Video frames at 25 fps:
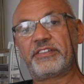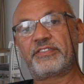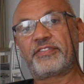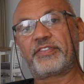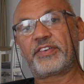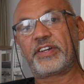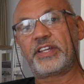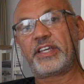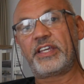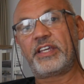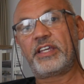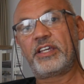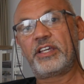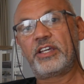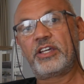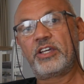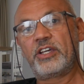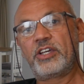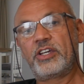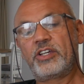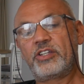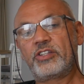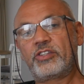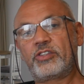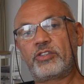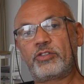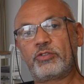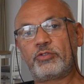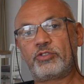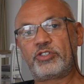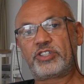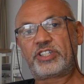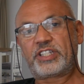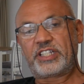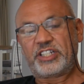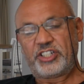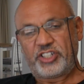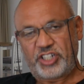free to
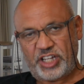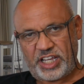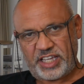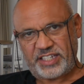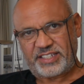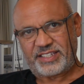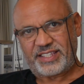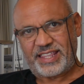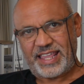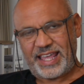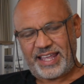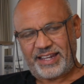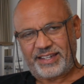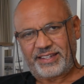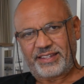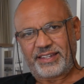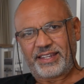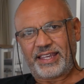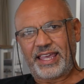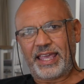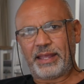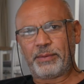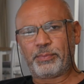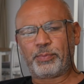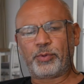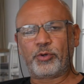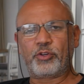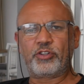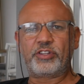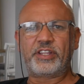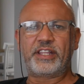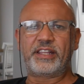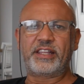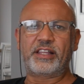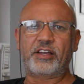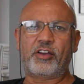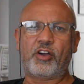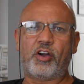suggest that and put it
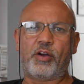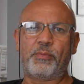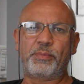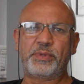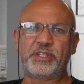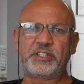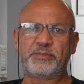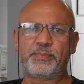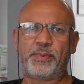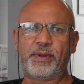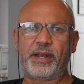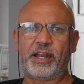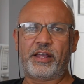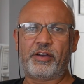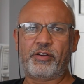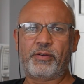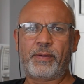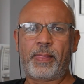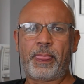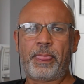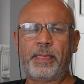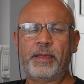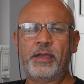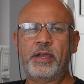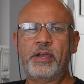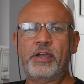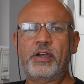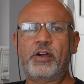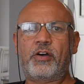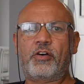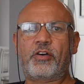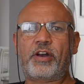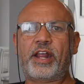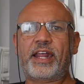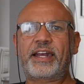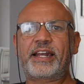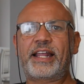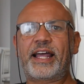in the comments below. All
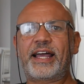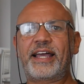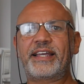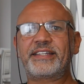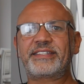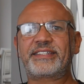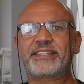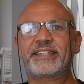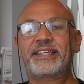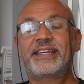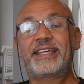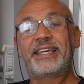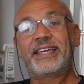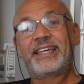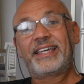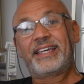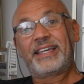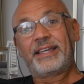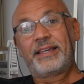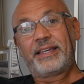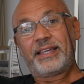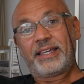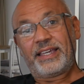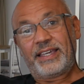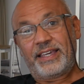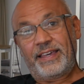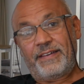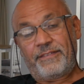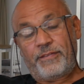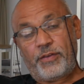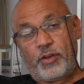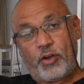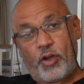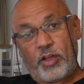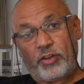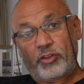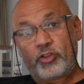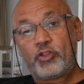right guys, if
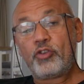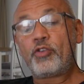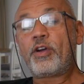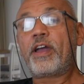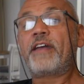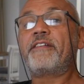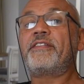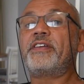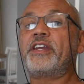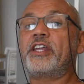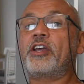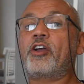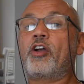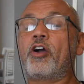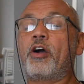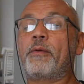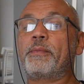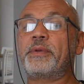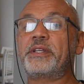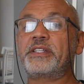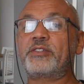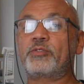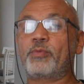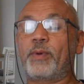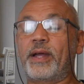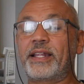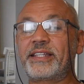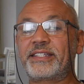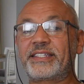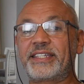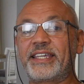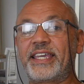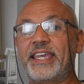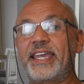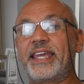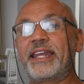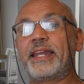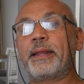you do have any comments once
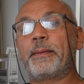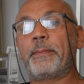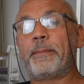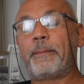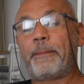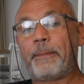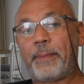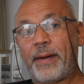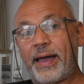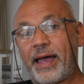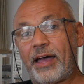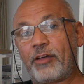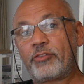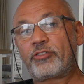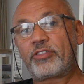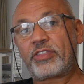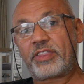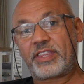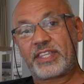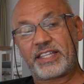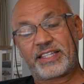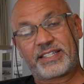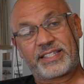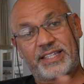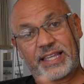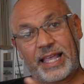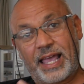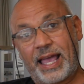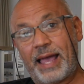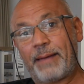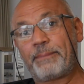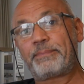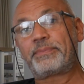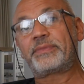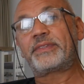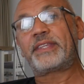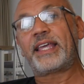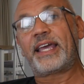again about this
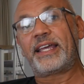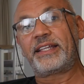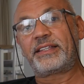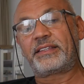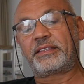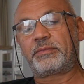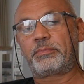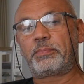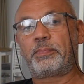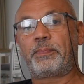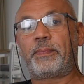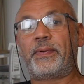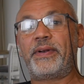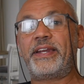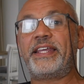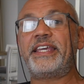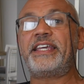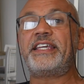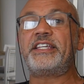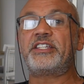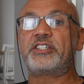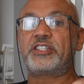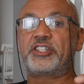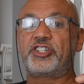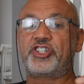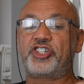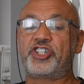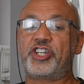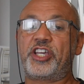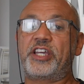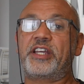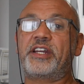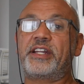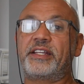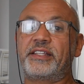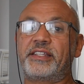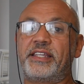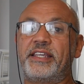update, please
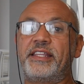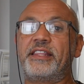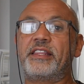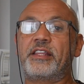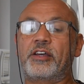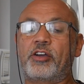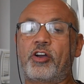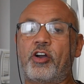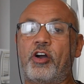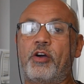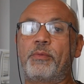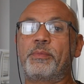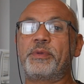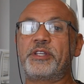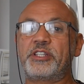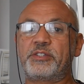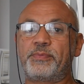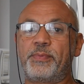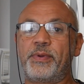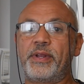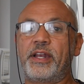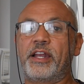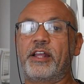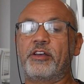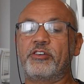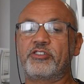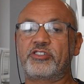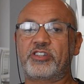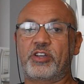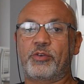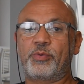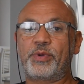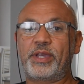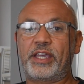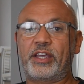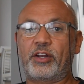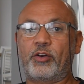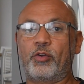share it in the comments below so
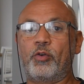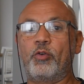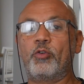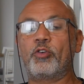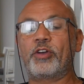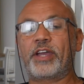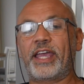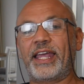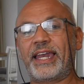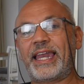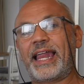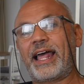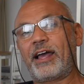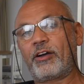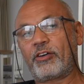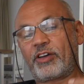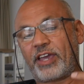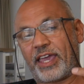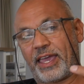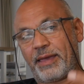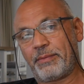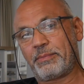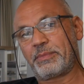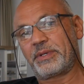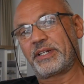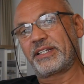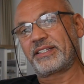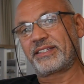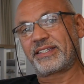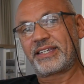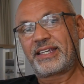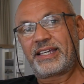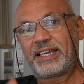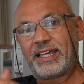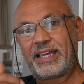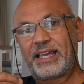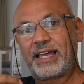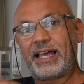we can all get our cameras
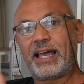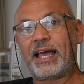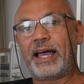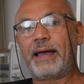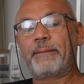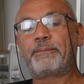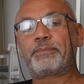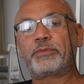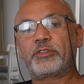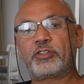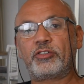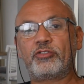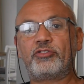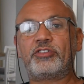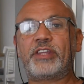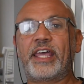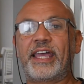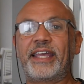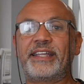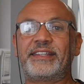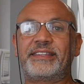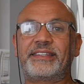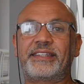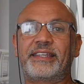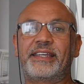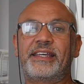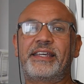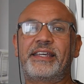up to date